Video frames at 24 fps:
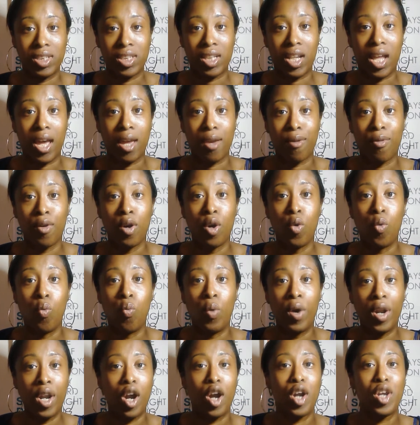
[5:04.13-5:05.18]
life.
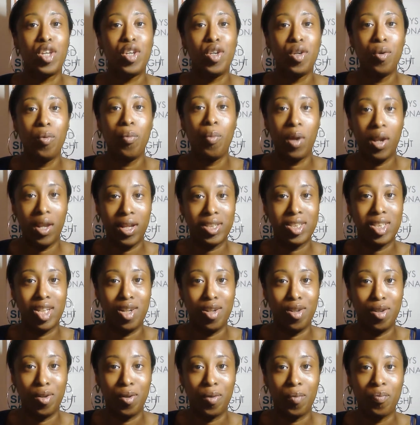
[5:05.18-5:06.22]
What are you willing to
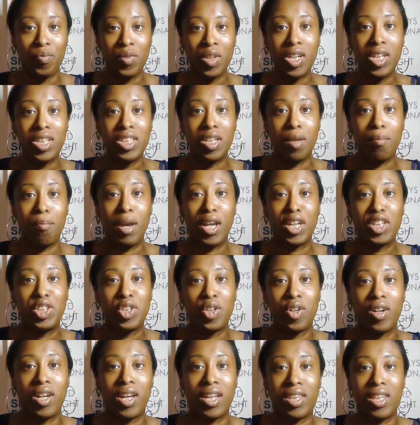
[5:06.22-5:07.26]
do to make
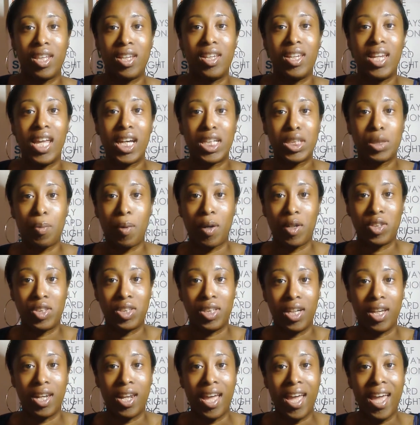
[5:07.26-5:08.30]
sure that the next
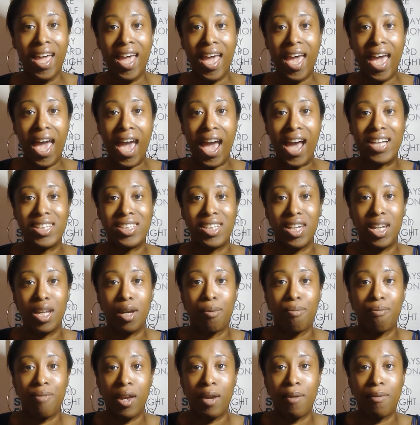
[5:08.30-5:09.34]
person has
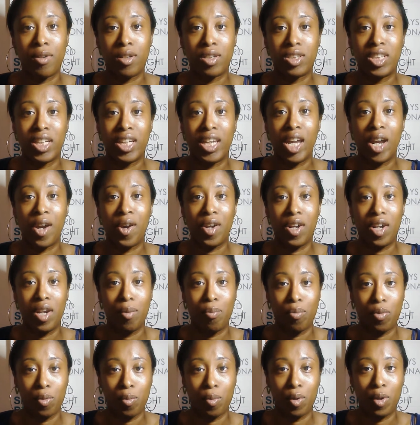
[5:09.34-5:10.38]
enough favor to carry them
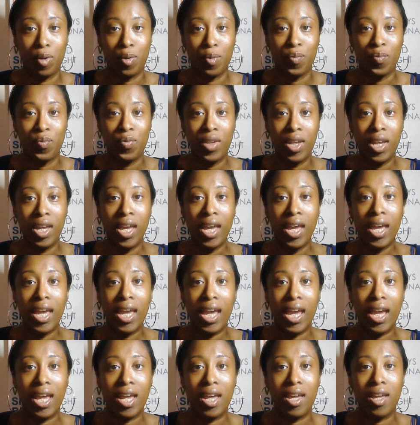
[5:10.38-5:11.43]
through?
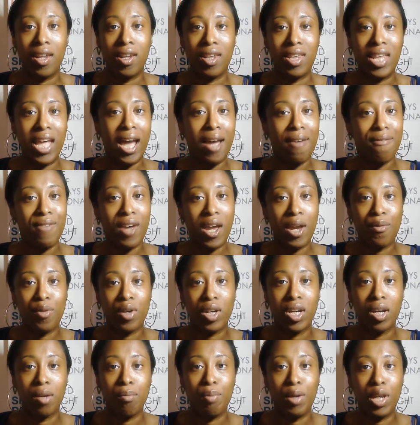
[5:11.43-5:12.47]
And that favor
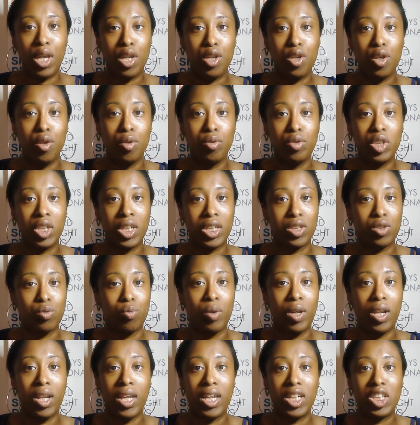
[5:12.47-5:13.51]
could be you just
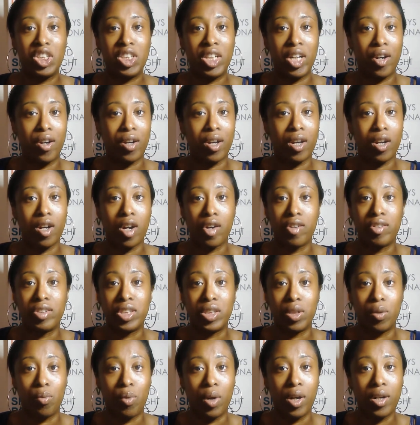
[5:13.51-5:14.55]
really sharing
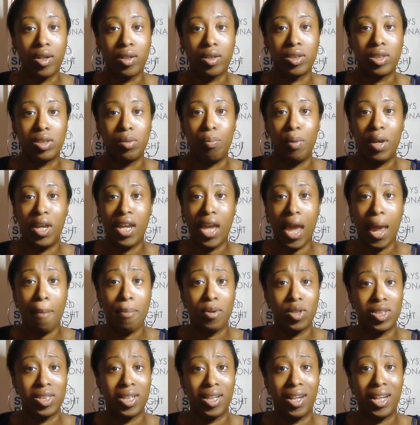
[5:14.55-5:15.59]
encouraging words, being
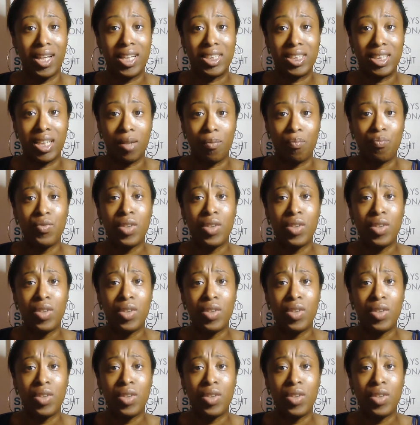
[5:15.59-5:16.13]
able to listen,